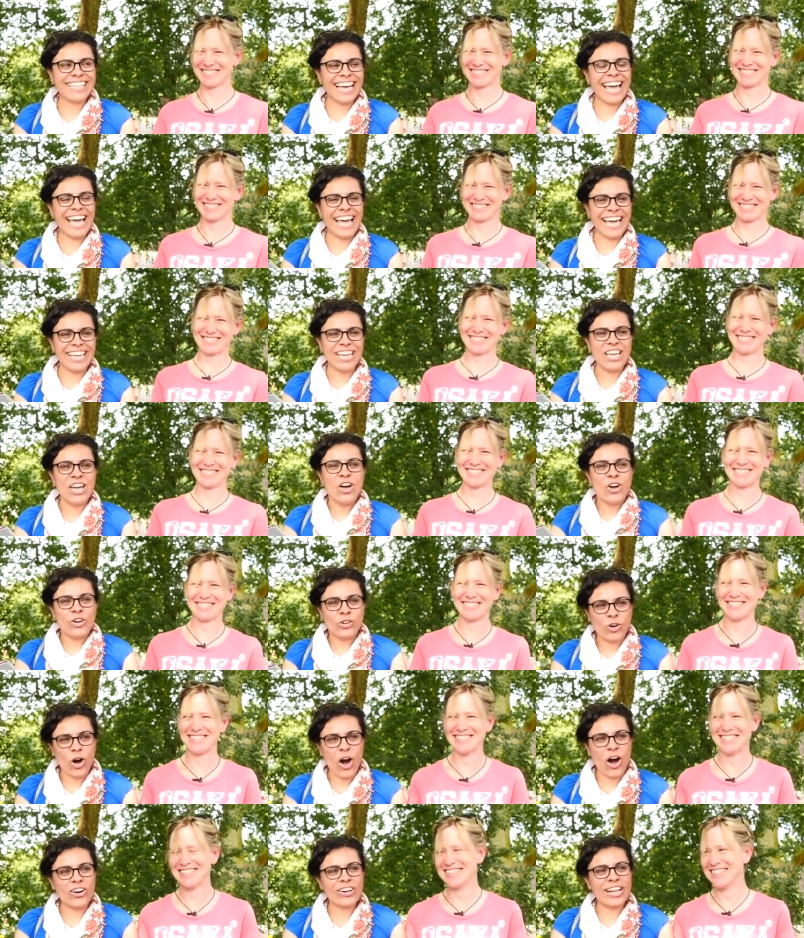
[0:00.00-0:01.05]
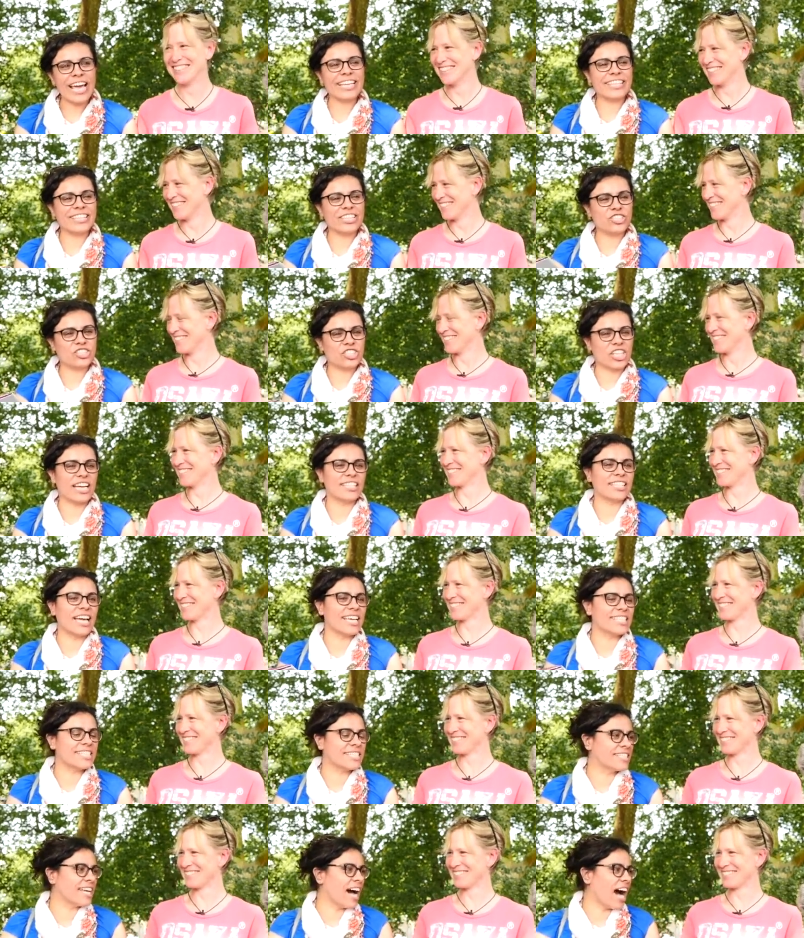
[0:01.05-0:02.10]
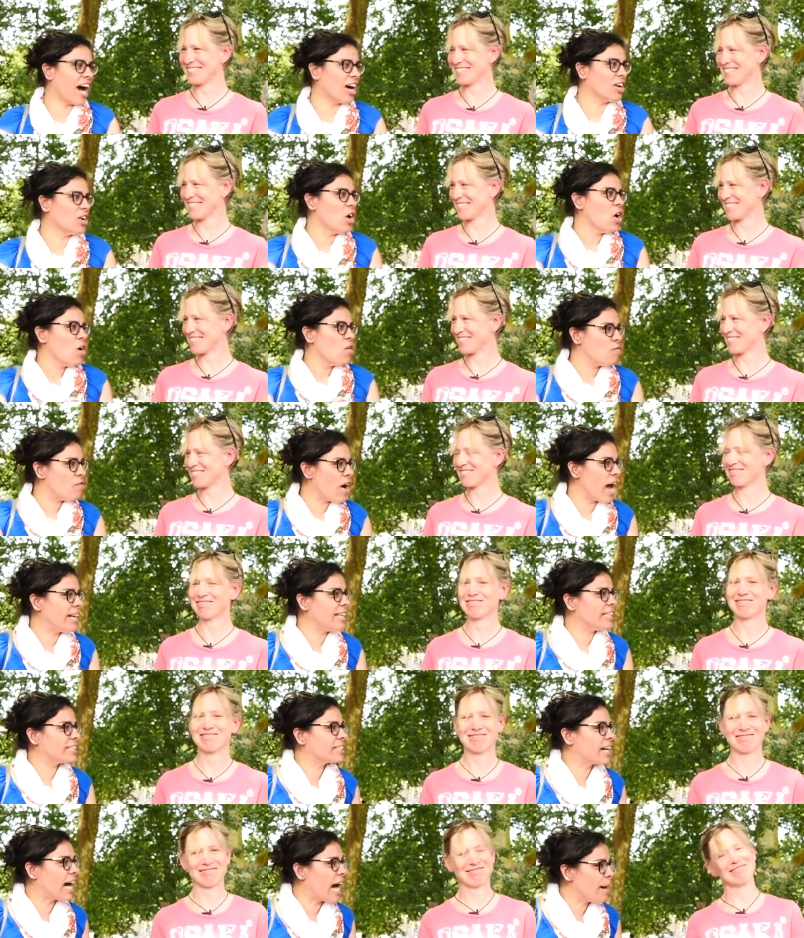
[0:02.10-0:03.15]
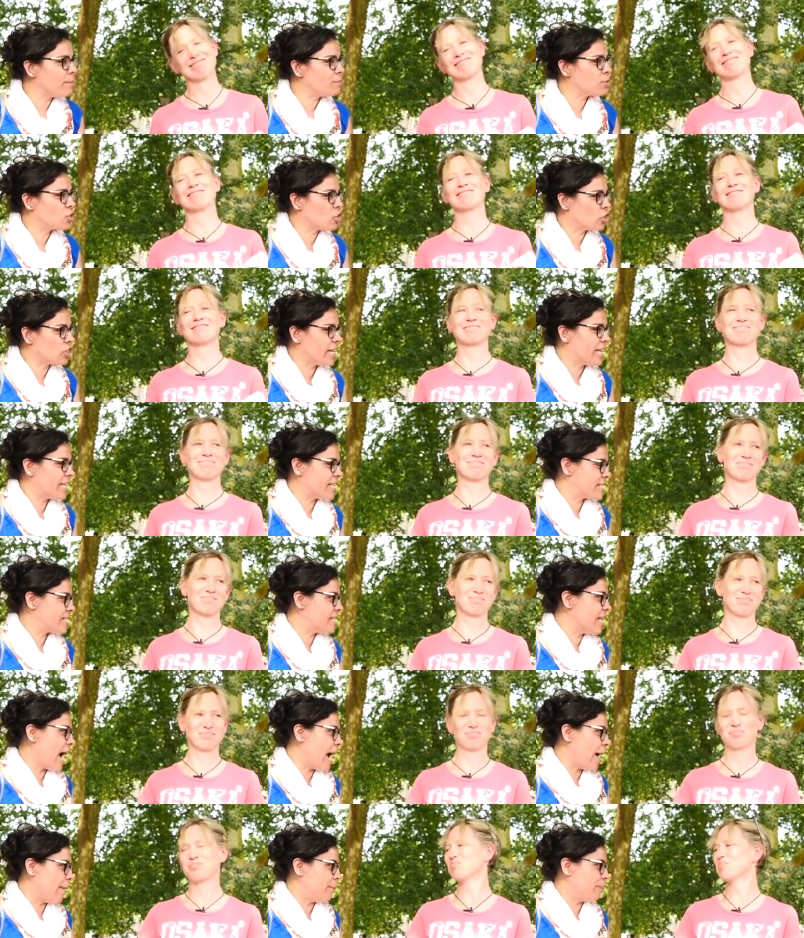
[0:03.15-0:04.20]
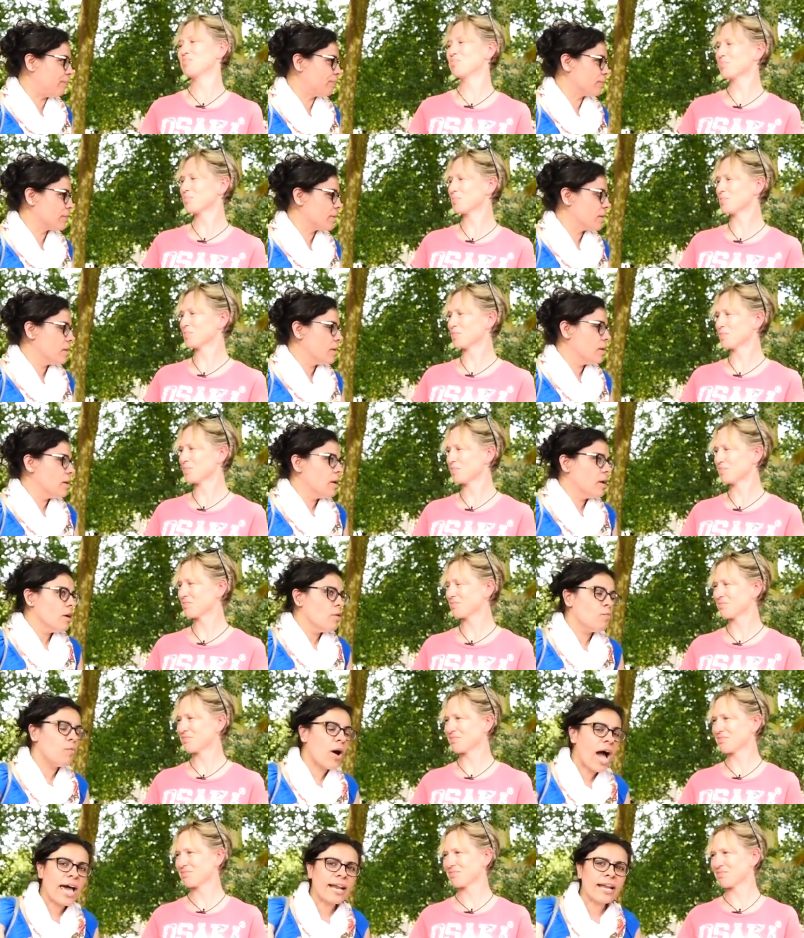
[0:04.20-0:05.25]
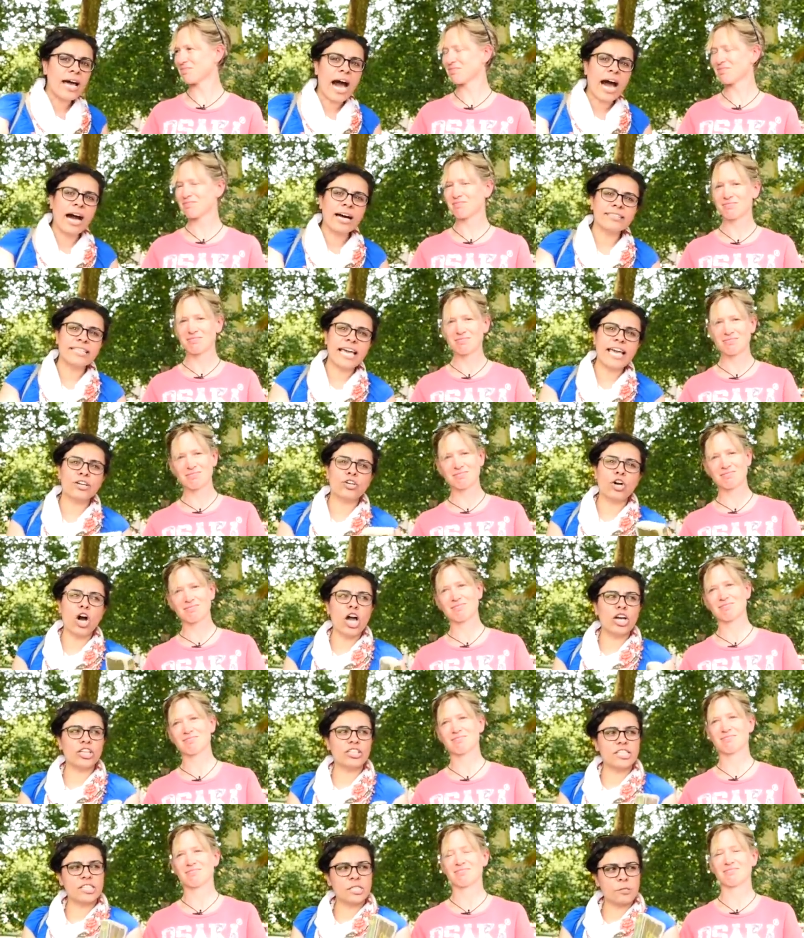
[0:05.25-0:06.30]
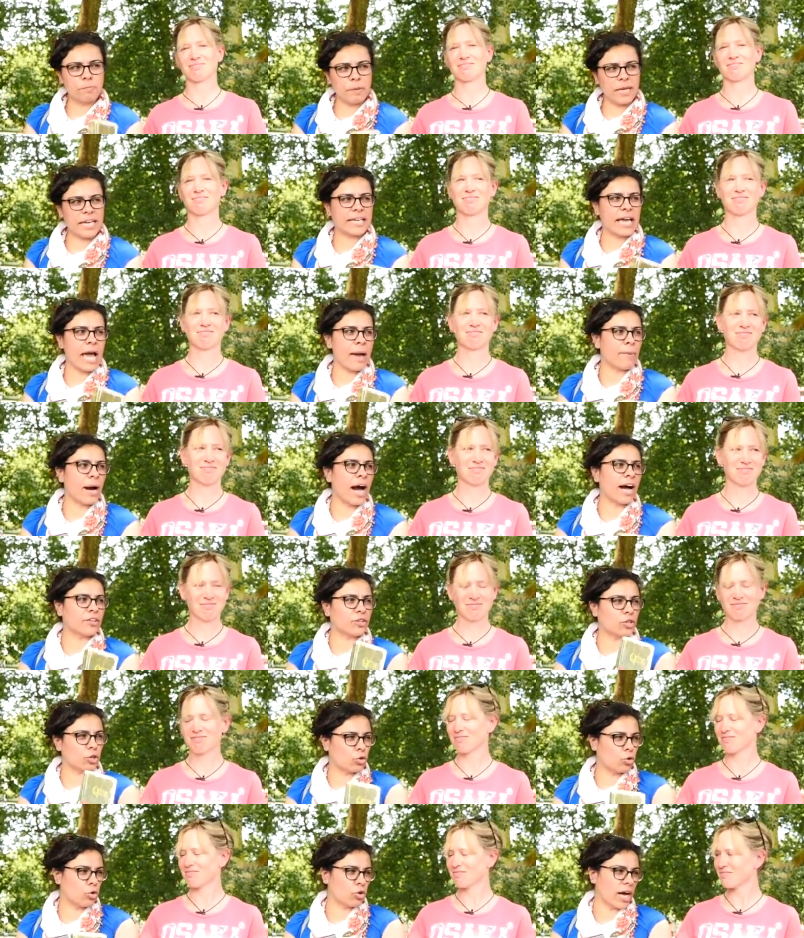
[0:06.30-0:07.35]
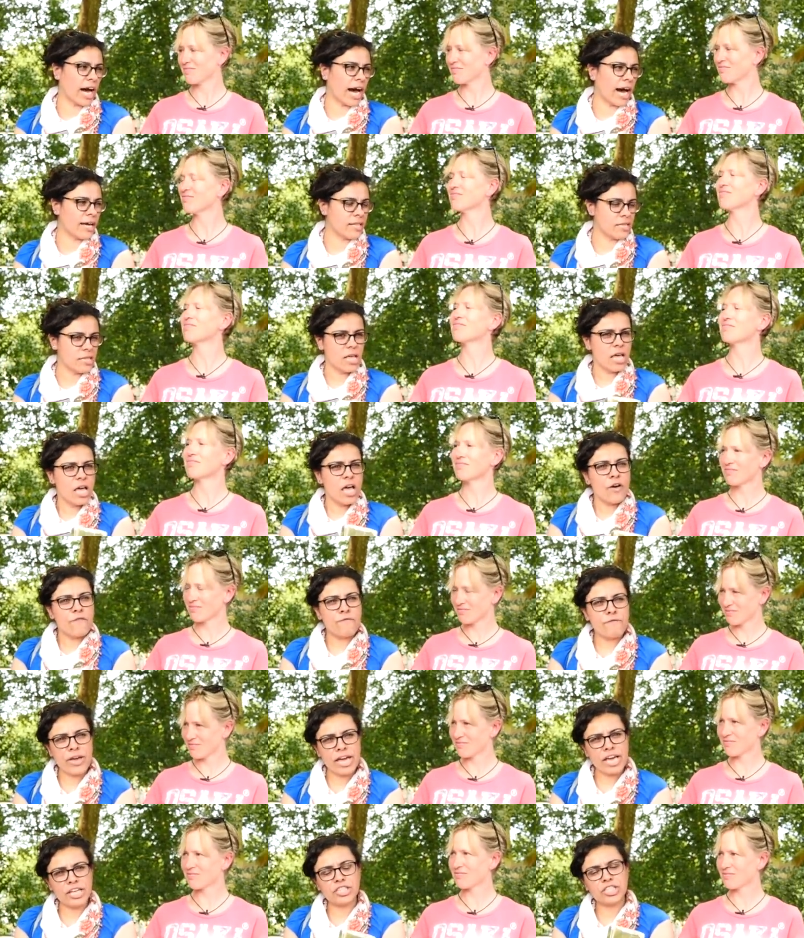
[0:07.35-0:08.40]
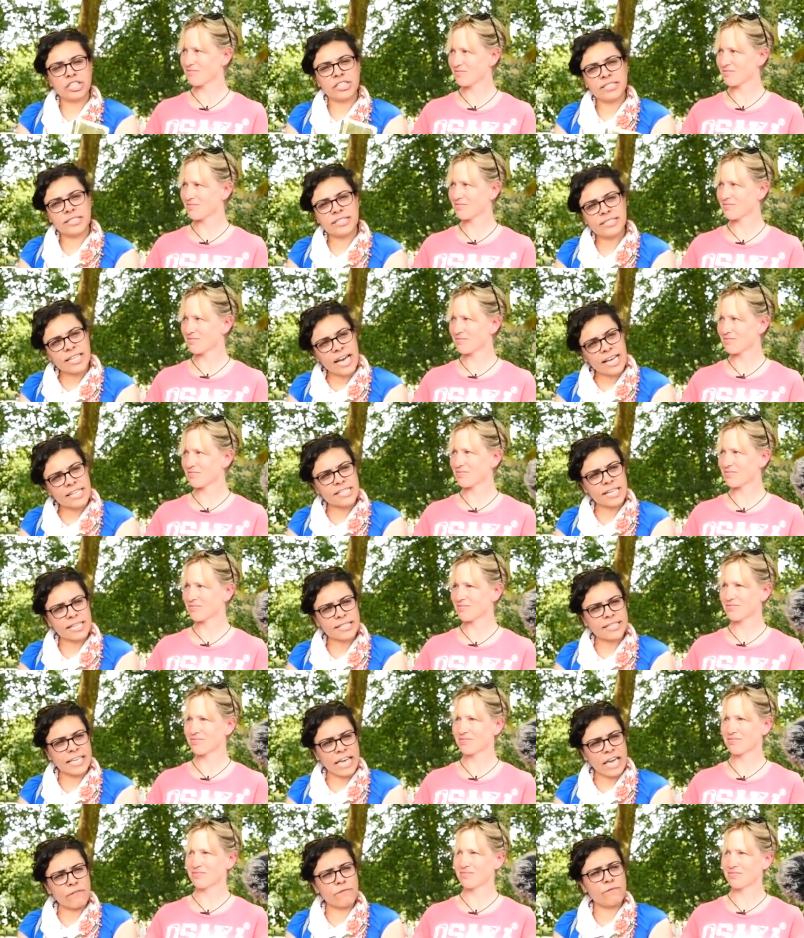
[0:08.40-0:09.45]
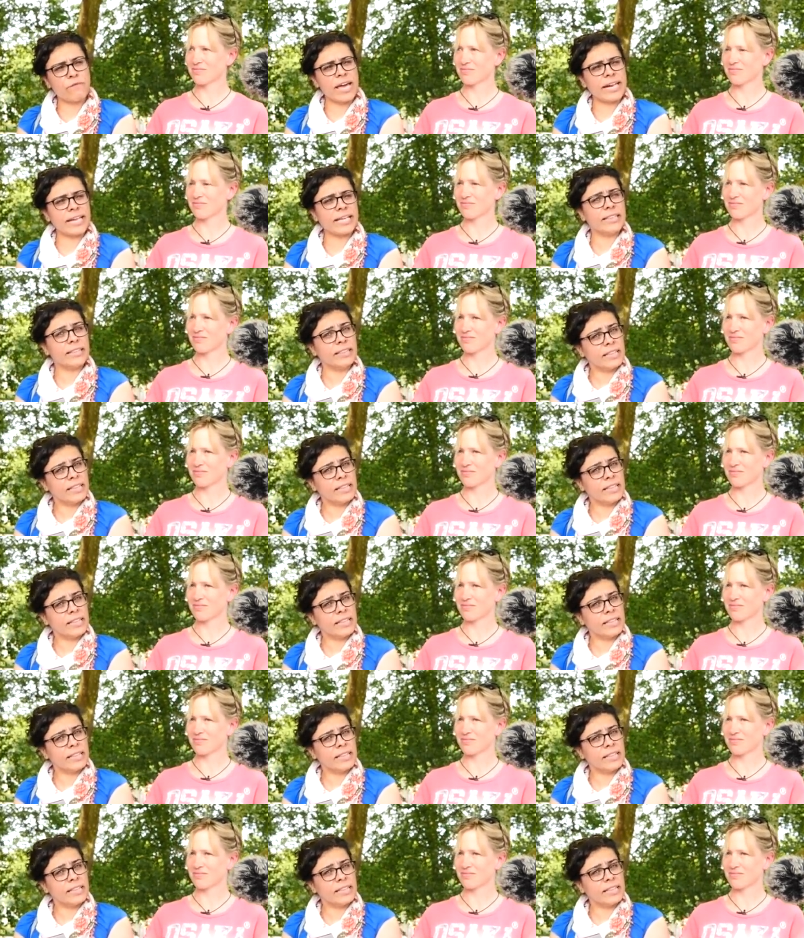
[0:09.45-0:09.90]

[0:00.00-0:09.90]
Speaker 1: they correctly shut us down when it comes to the Islam? When are they going to speak about the Quran which doesn't give very